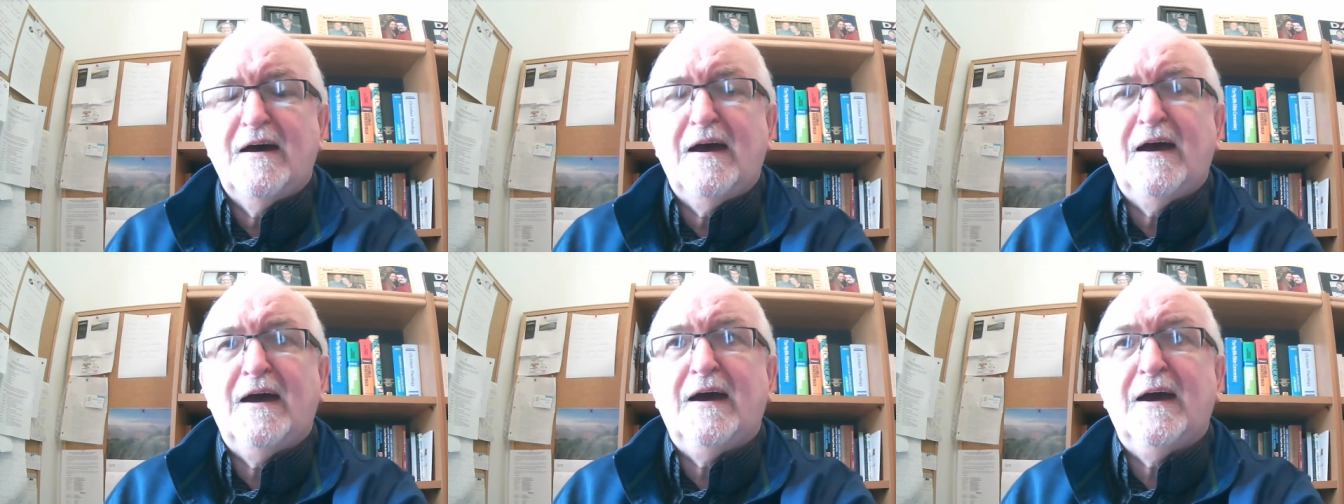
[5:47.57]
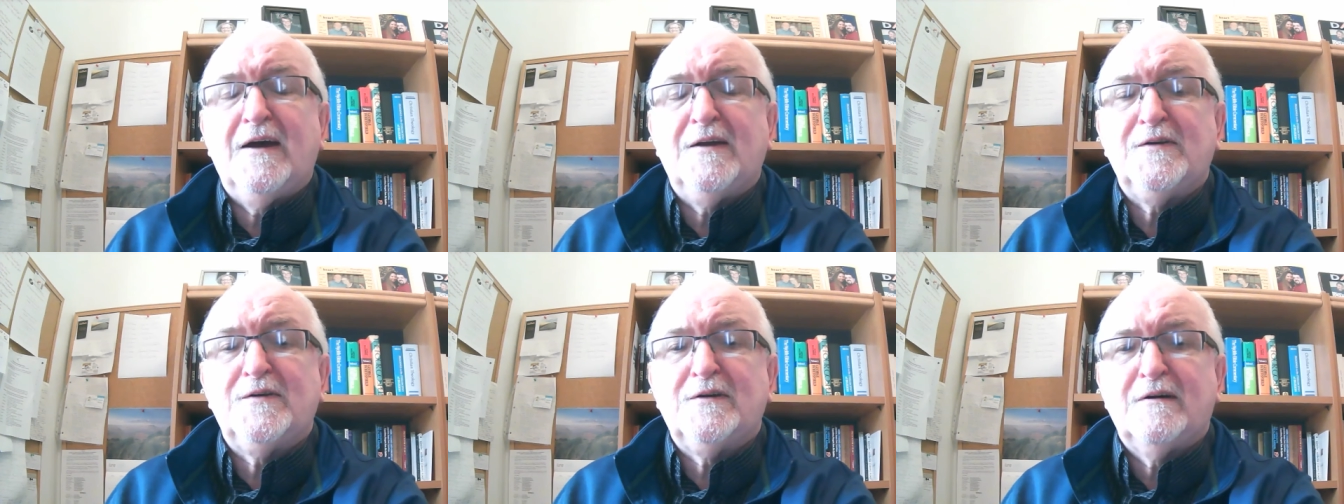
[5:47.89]

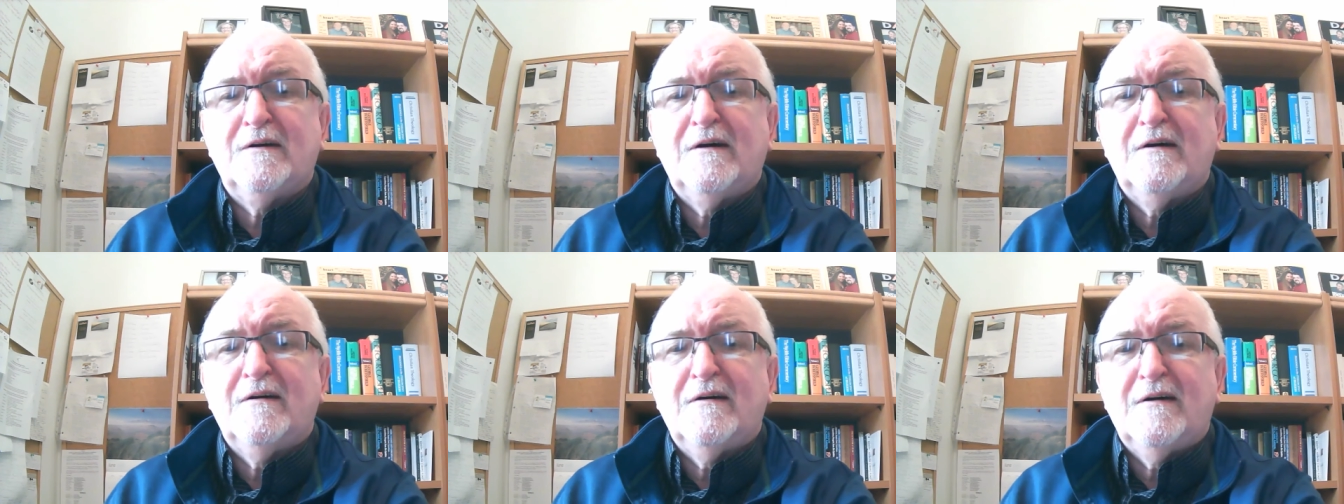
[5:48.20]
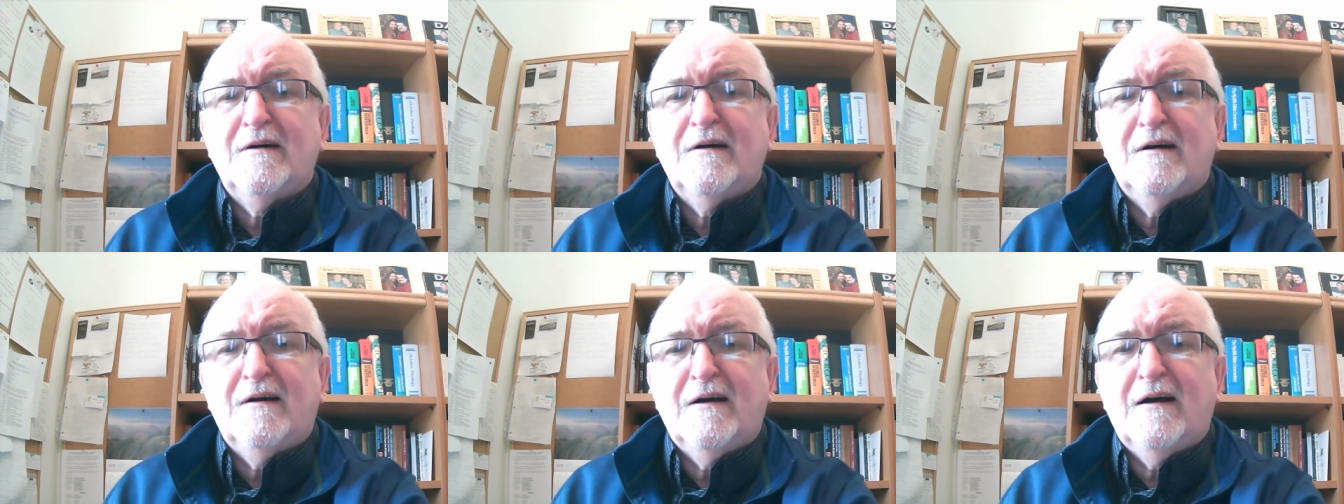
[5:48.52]
And
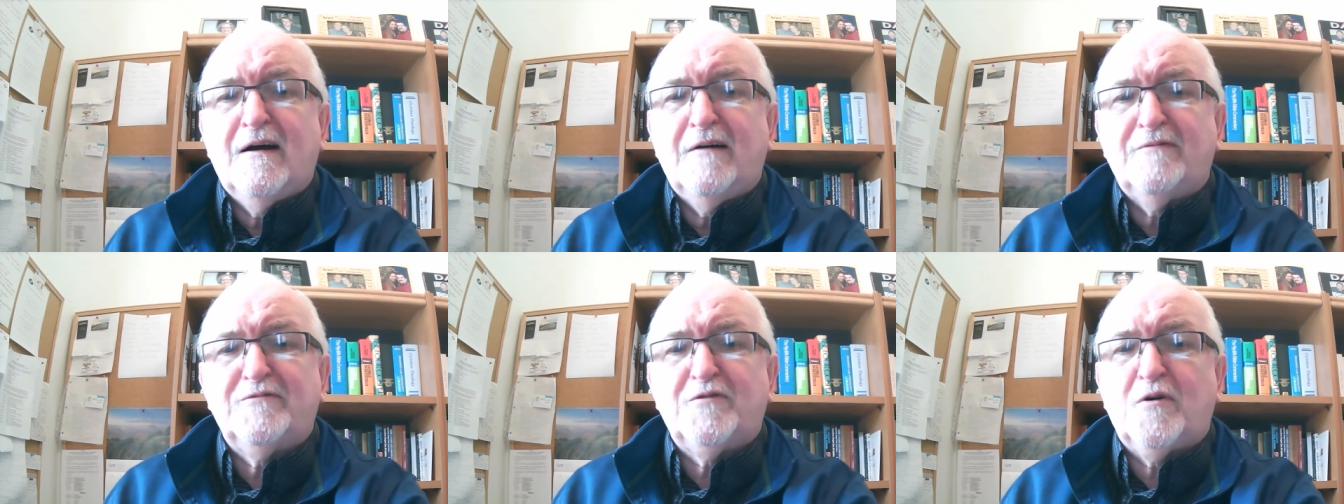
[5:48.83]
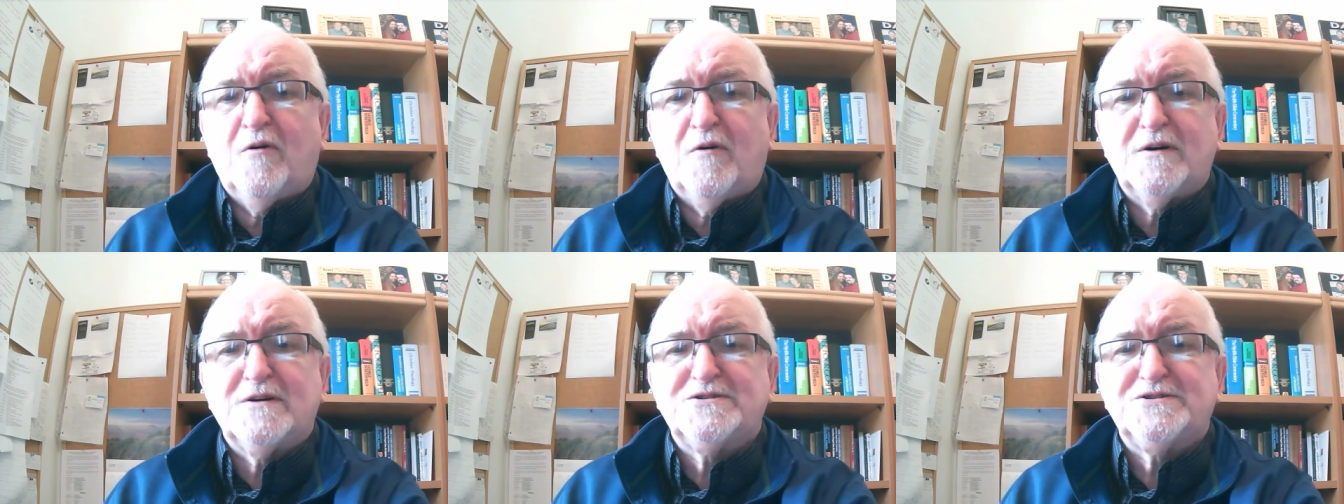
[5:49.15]
of
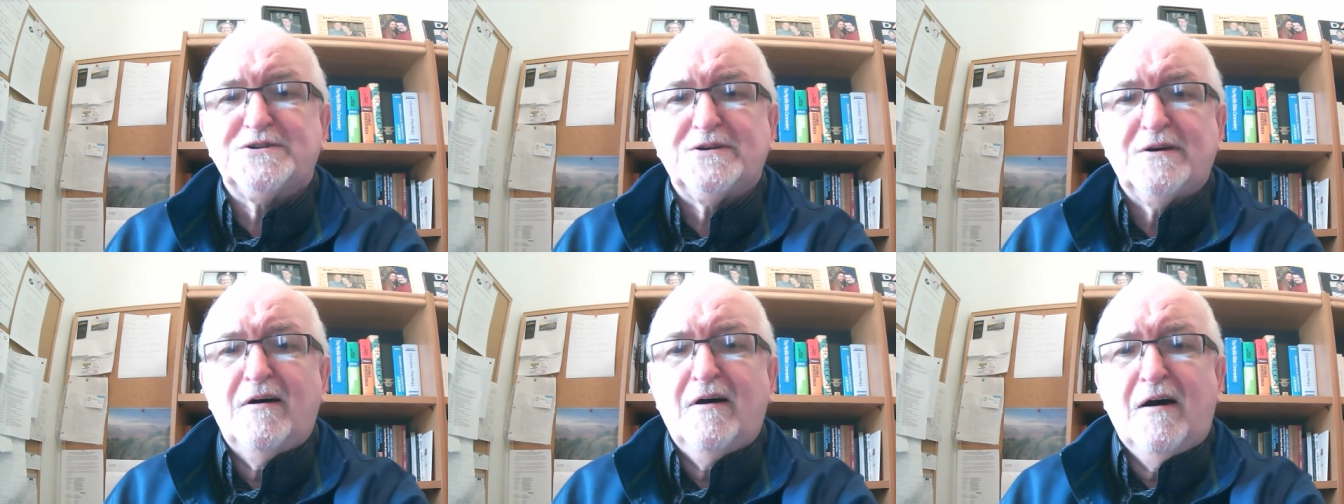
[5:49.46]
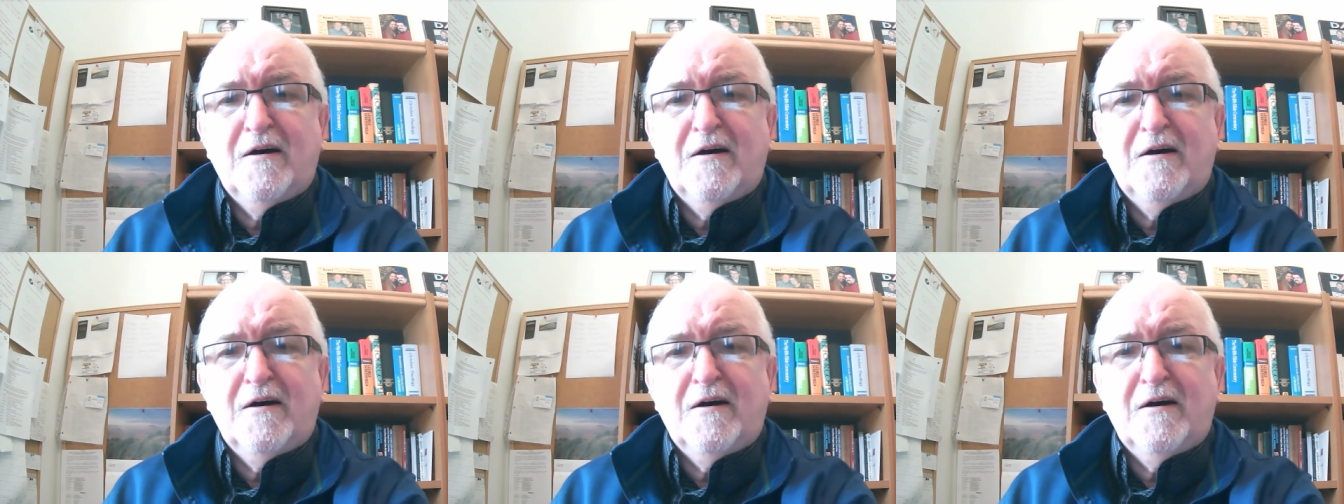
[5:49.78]
course,